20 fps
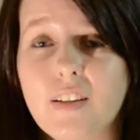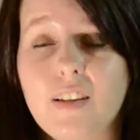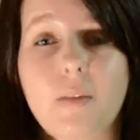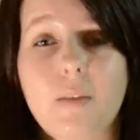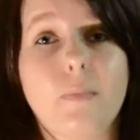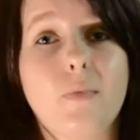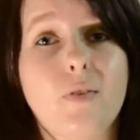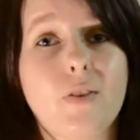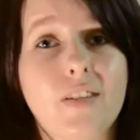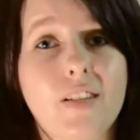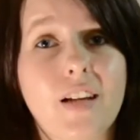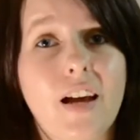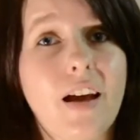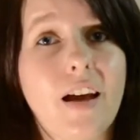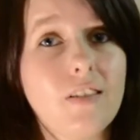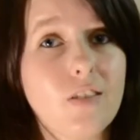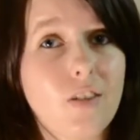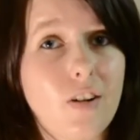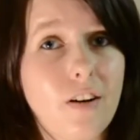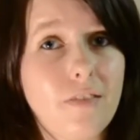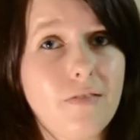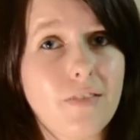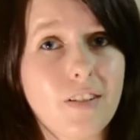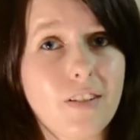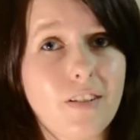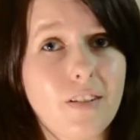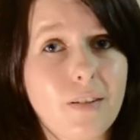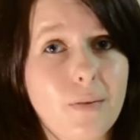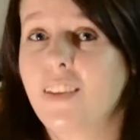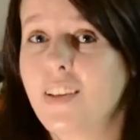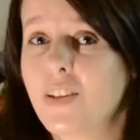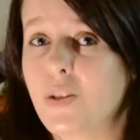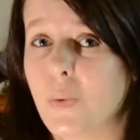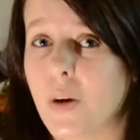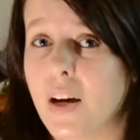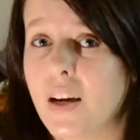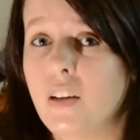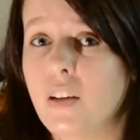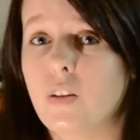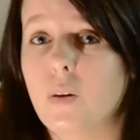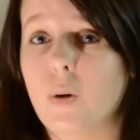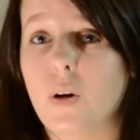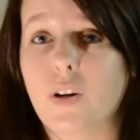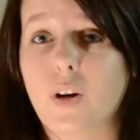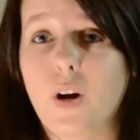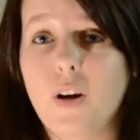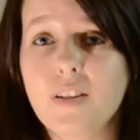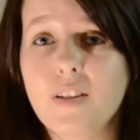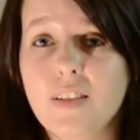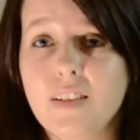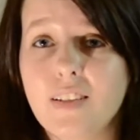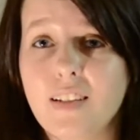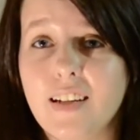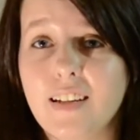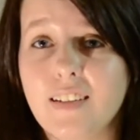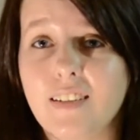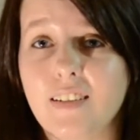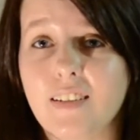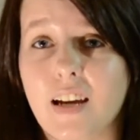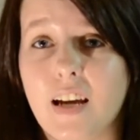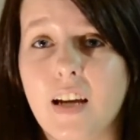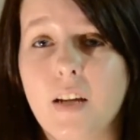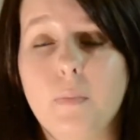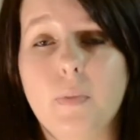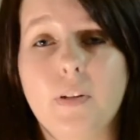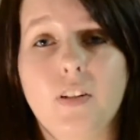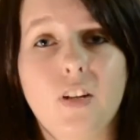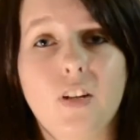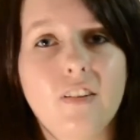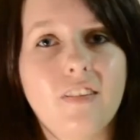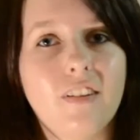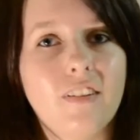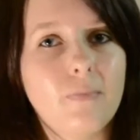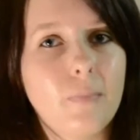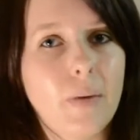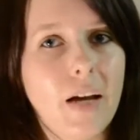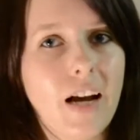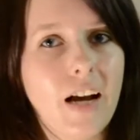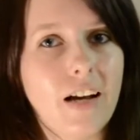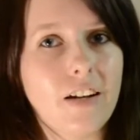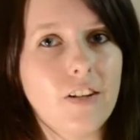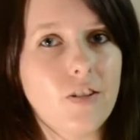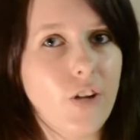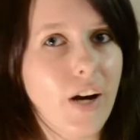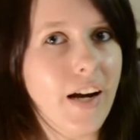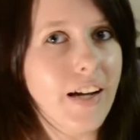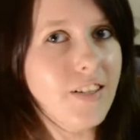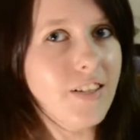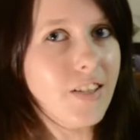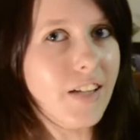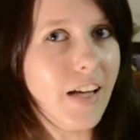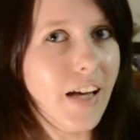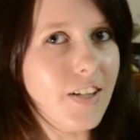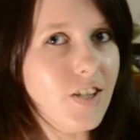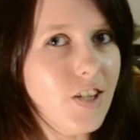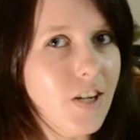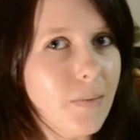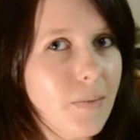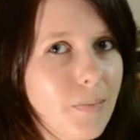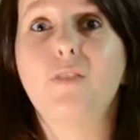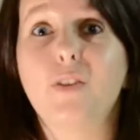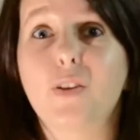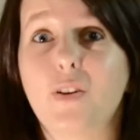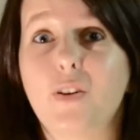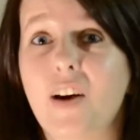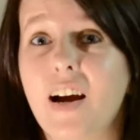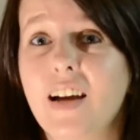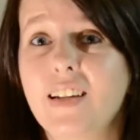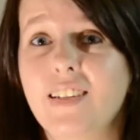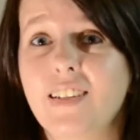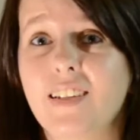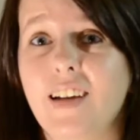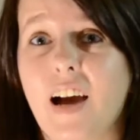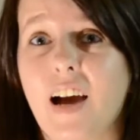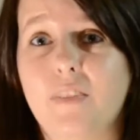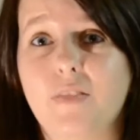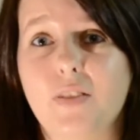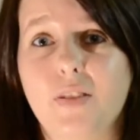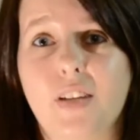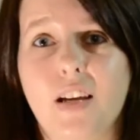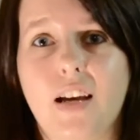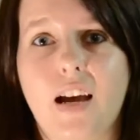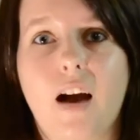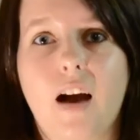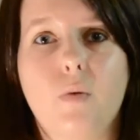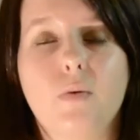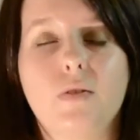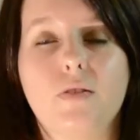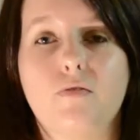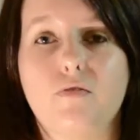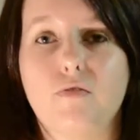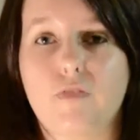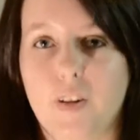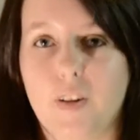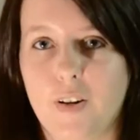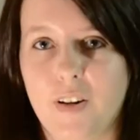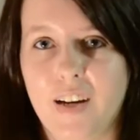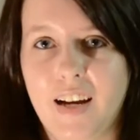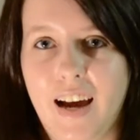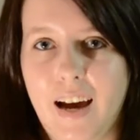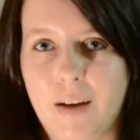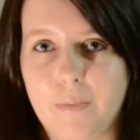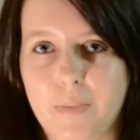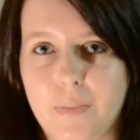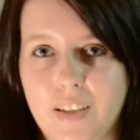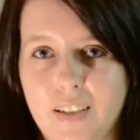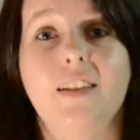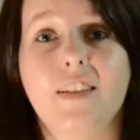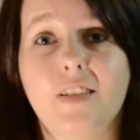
that Marissa has crafted. This way, you are constantly entertained but not left behind trying to catch up. For the writing, I have to say I was very happy.